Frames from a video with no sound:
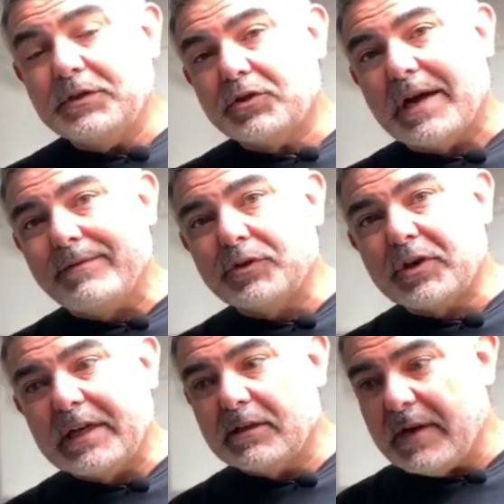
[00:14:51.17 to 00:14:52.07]
this travel
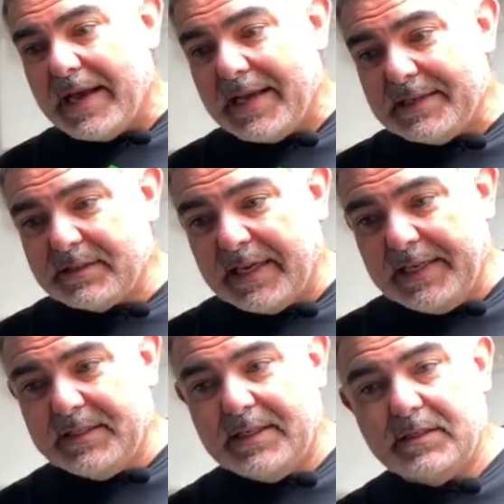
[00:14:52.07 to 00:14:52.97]
trailer has
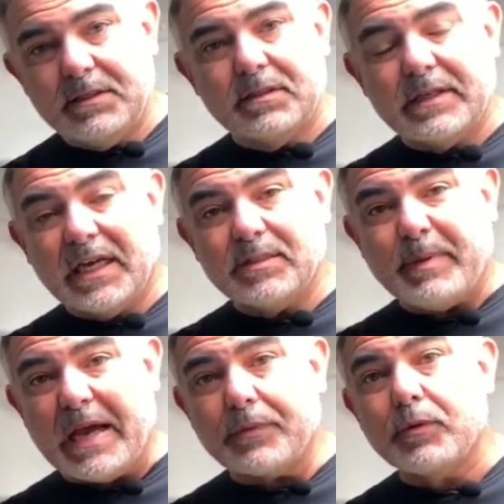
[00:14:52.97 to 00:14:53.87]
a decent sized
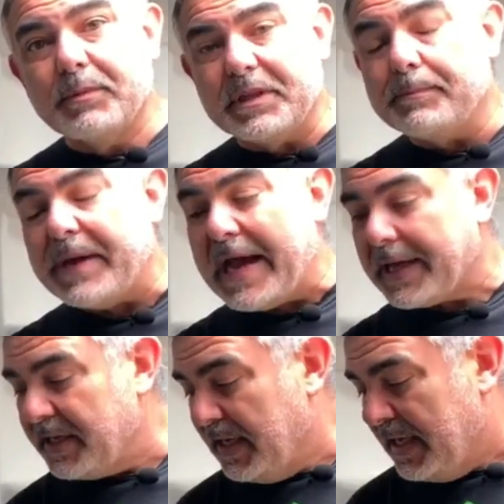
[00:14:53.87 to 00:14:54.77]
bathroom in the
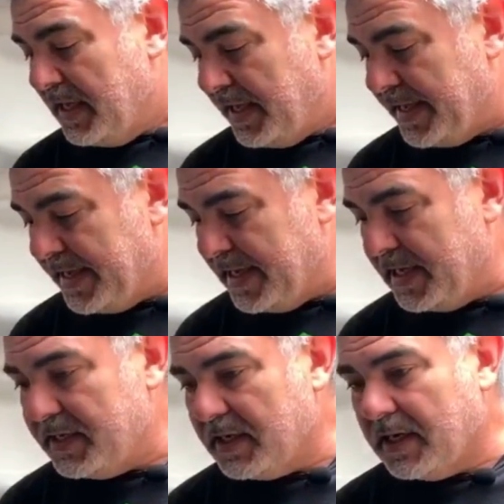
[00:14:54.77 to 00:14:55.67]
back.
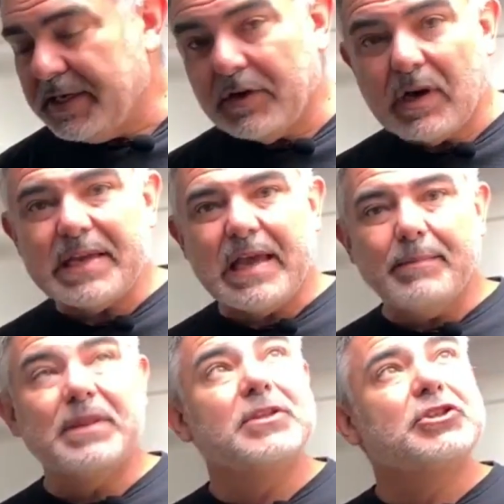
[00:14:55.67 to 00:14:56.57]
And uh, here I
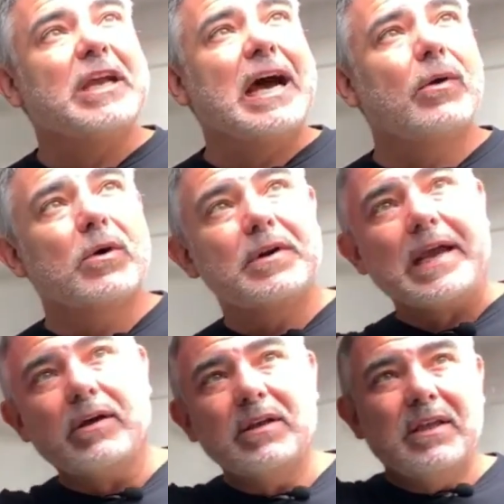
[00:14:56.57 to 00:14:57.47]
am in the shower.
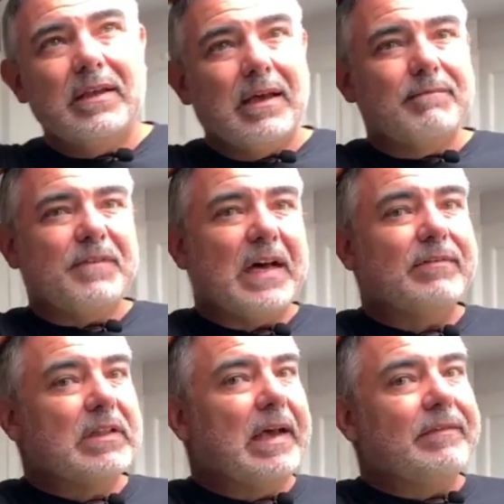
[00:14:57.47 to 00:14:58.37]
Now I'm
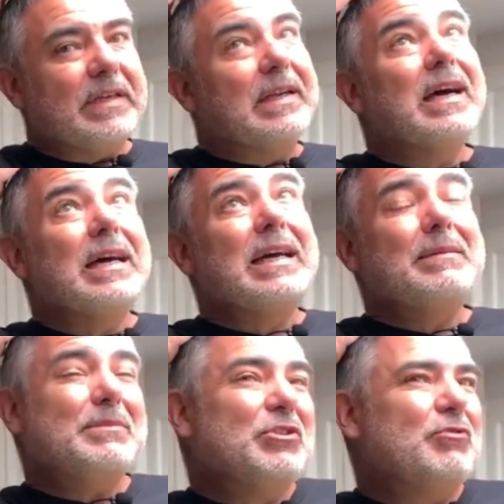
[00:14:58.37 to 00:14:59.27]
5'11 and
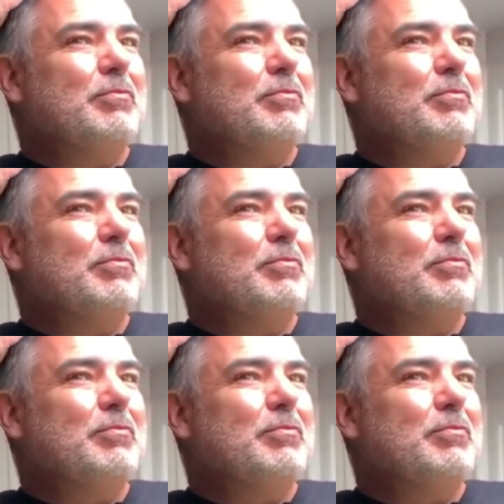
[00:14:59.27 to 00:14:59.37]
I'm